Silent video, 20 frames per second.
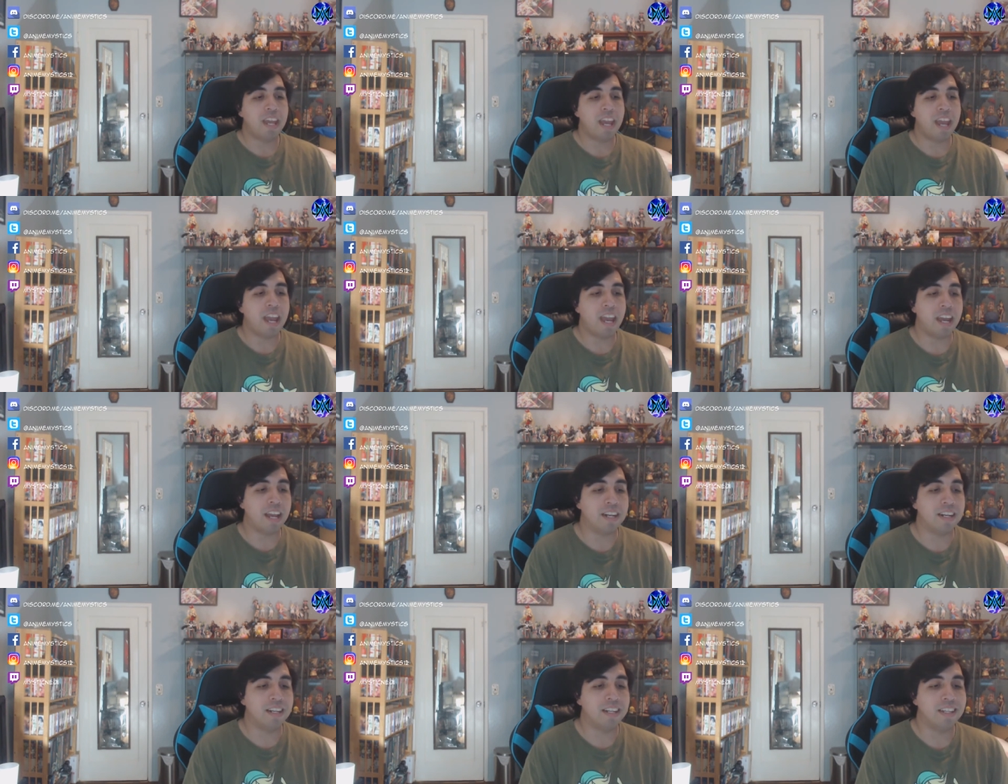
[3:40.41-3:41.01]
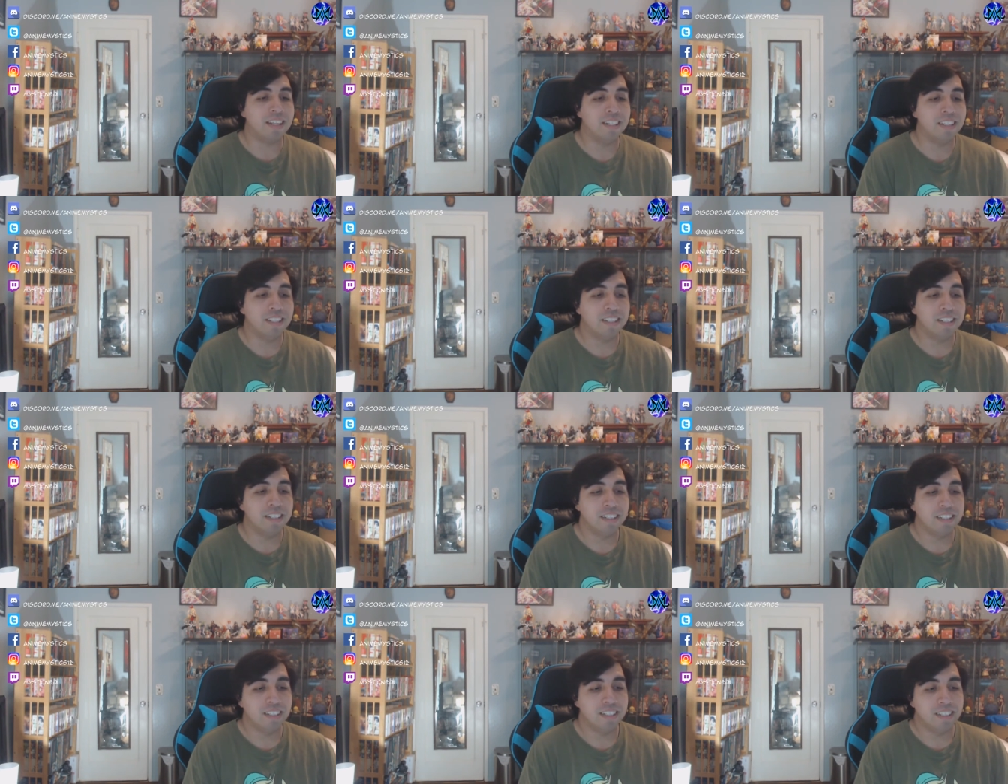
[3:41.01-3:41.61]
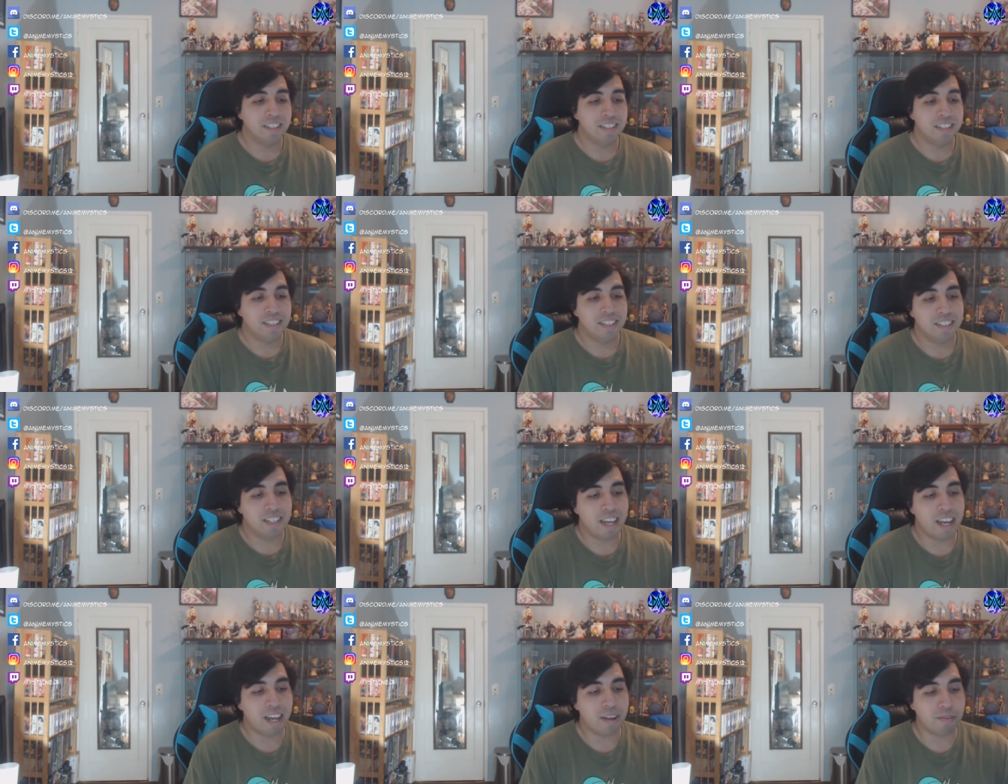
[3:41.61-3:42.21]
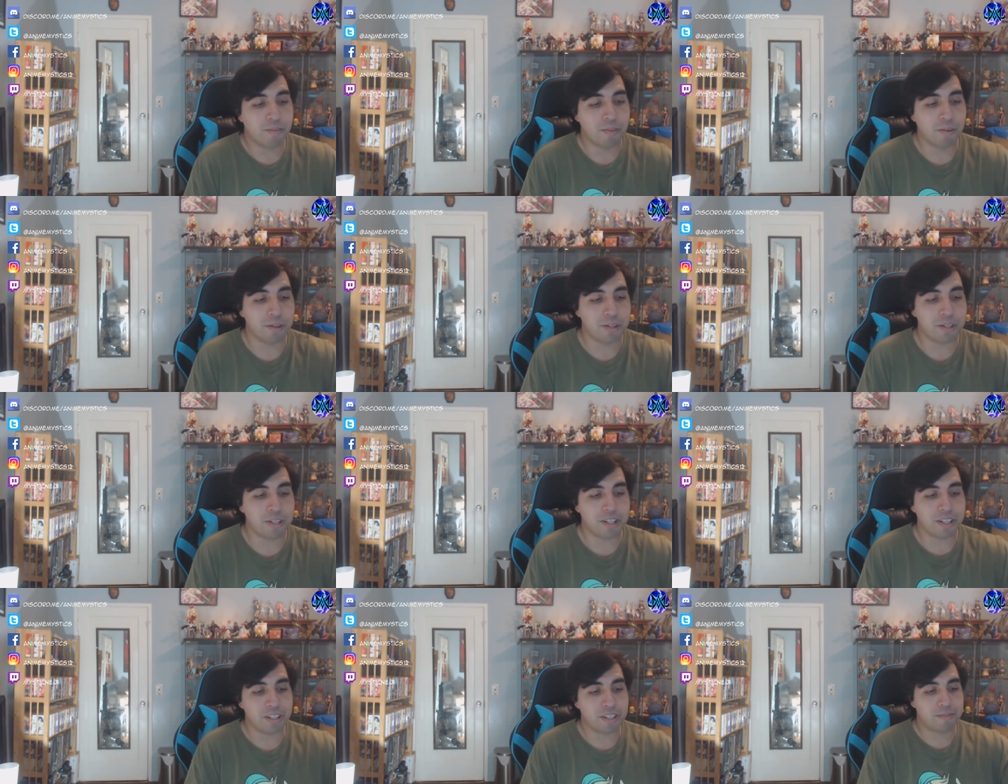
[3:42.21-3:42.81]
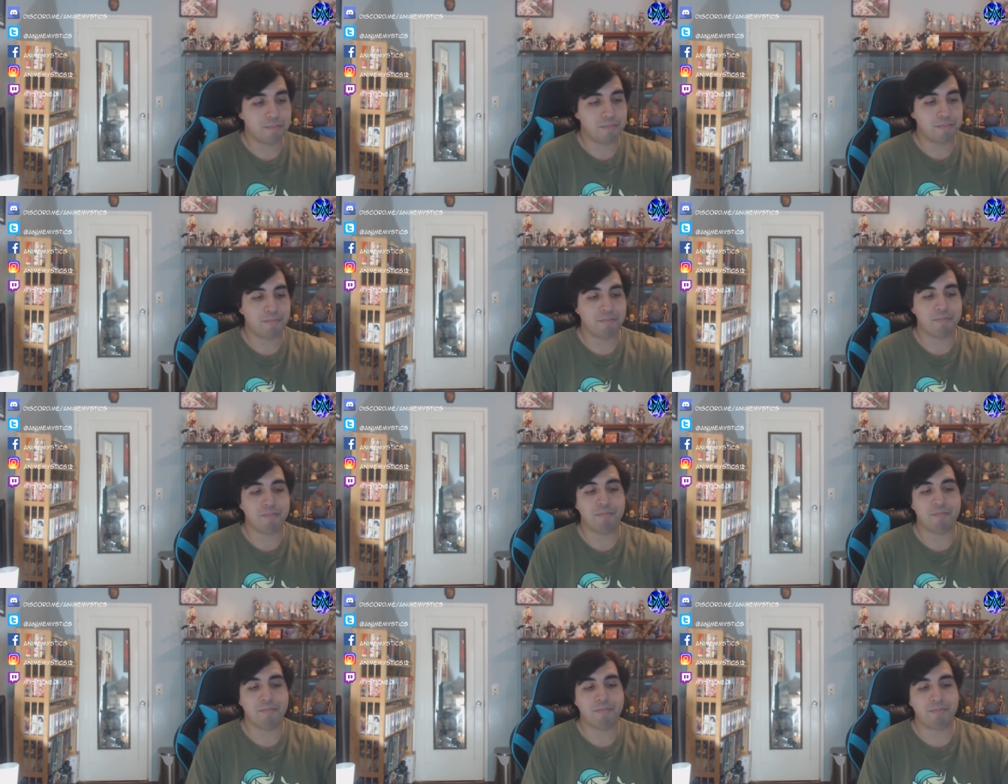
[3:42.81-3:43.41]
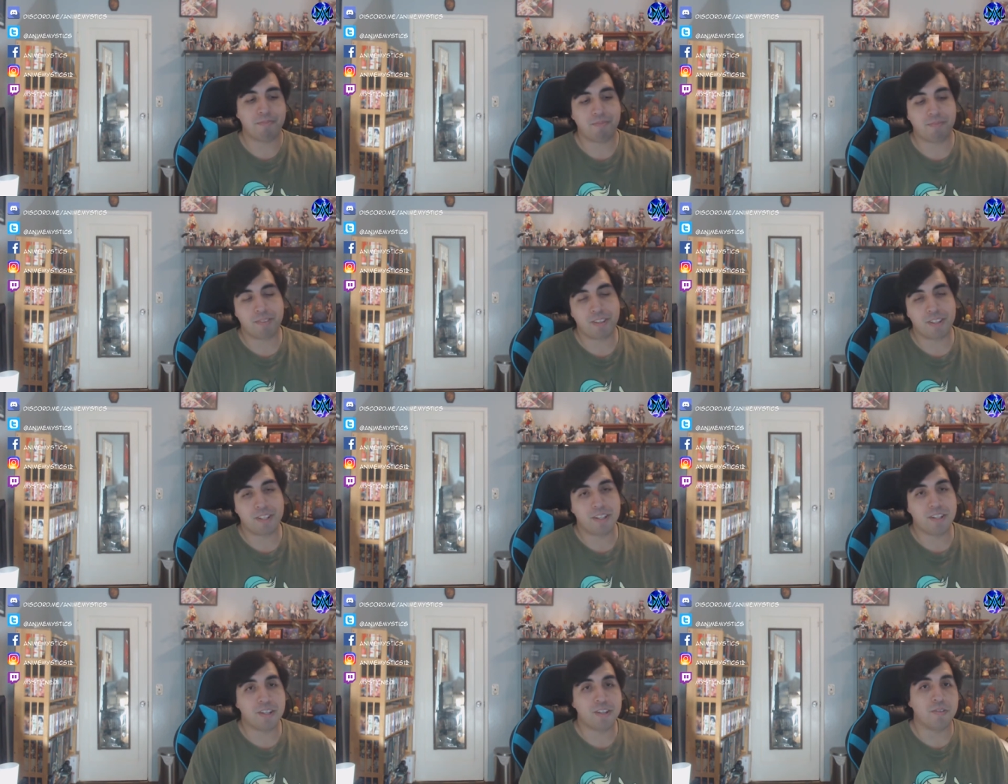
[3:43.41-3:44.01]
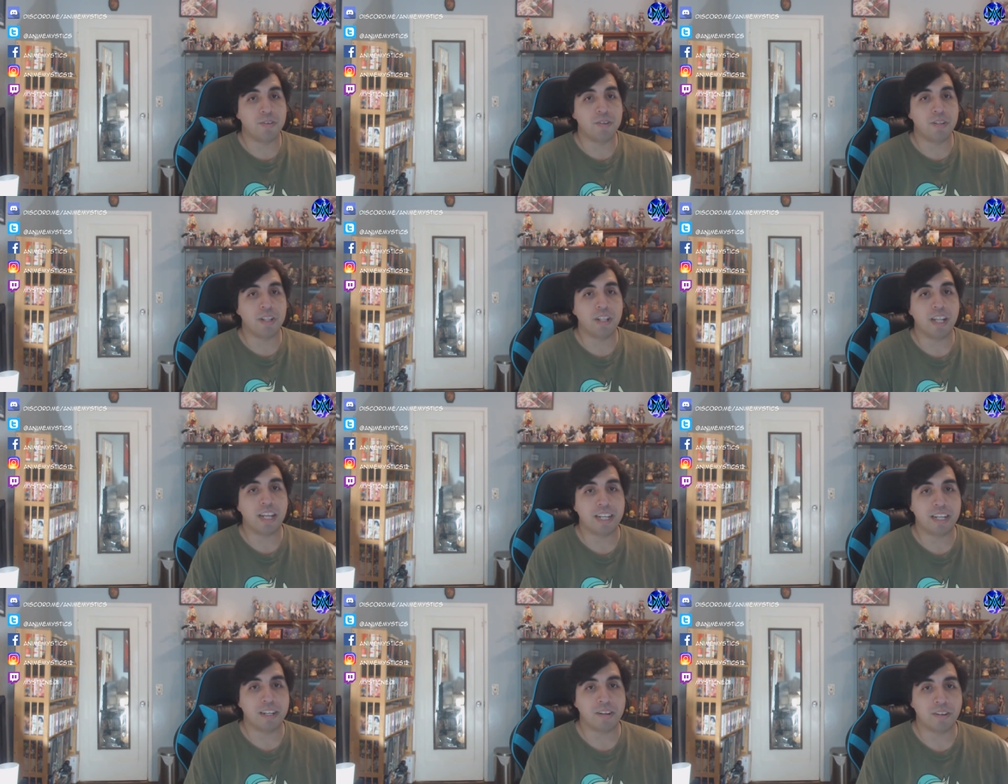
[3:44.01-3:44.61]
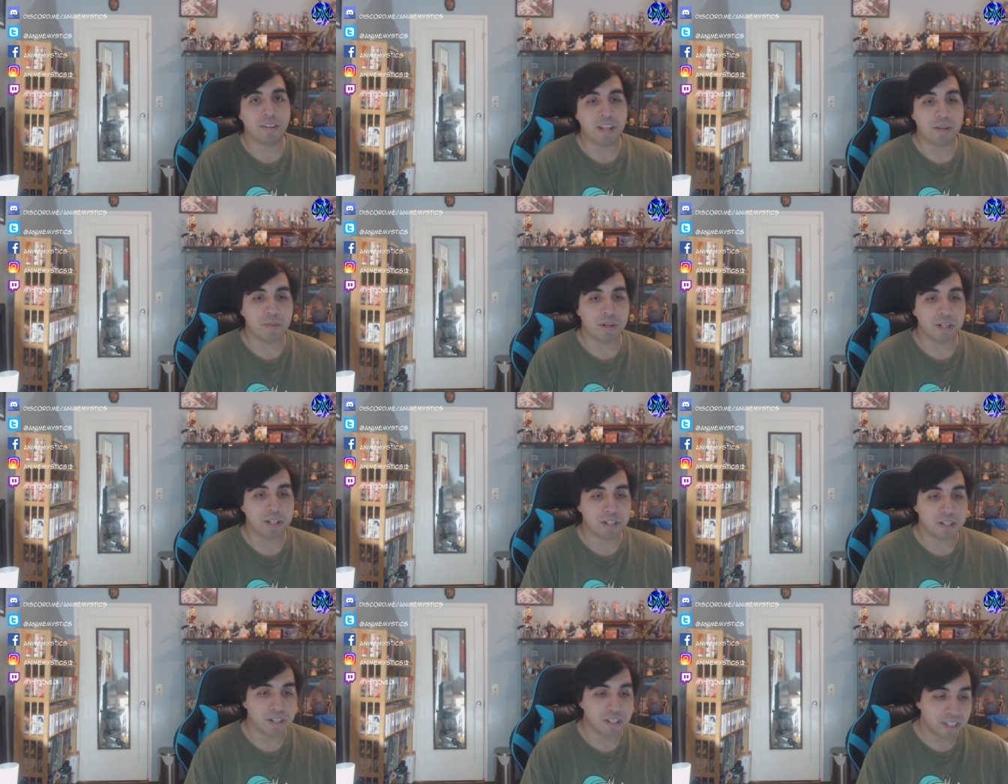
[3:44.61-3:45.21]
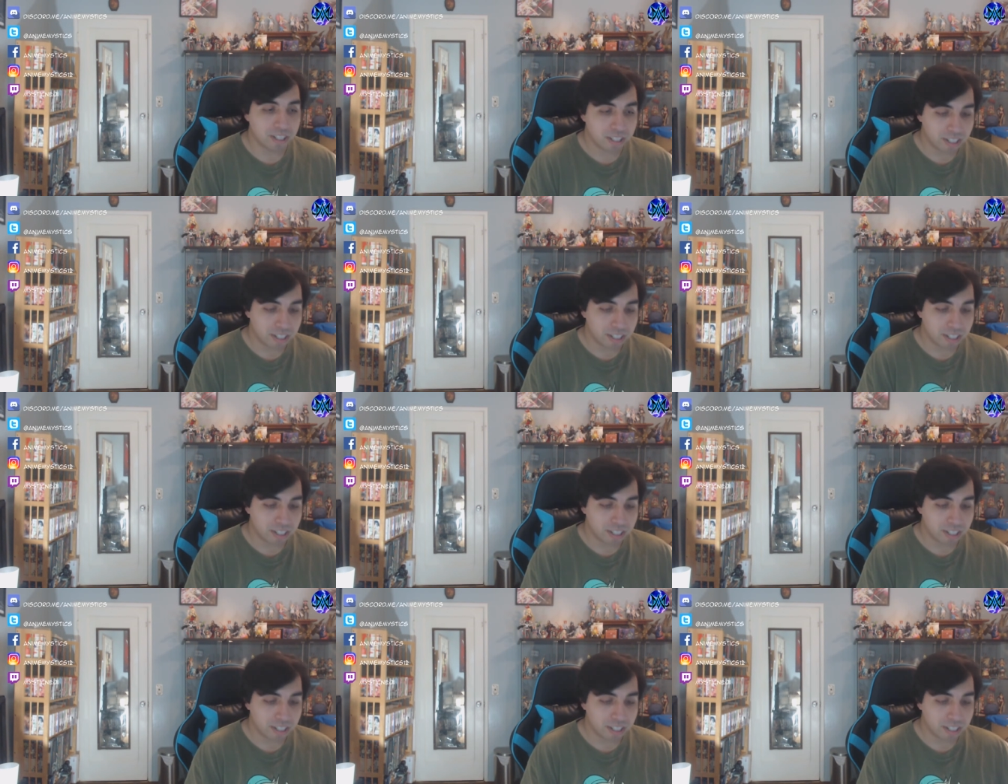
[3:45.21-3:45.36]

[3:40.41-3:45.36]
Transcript: And at first she's doesn't really like it all that much.